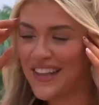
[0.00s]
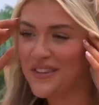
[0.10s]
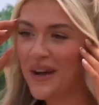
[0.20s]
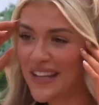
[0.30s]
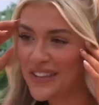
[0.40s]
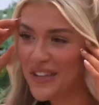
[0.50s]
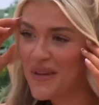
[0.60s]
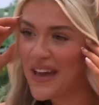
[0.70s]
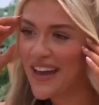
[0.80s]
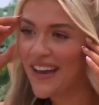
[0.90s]
the way you look at
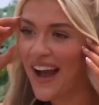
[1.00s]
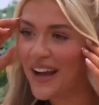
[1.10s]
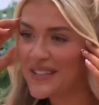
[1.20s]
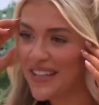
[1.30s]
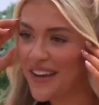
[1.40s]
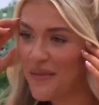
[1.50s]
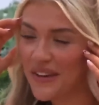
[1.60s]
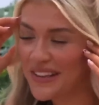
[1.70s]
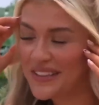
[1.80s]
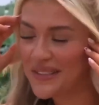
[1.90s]
me, I used to think, oh my
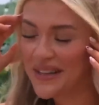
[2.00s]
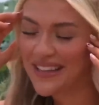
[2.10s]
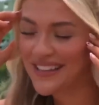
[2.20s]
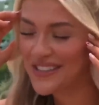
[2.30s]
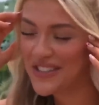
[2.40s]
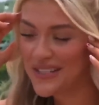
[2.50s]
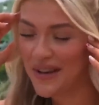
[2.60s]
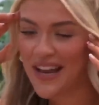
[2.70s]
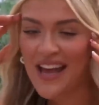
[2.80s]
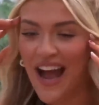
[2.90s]
God, he looks at me in like such a nice
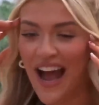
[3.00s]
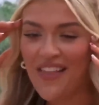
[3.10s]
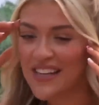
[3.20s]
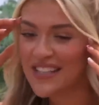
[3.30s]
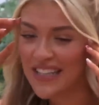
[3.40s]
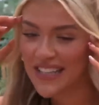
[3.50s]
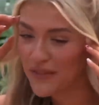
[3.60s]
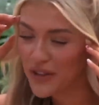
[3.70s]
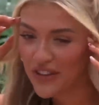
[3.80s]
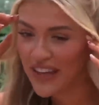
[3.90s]
way. And then seeing you look at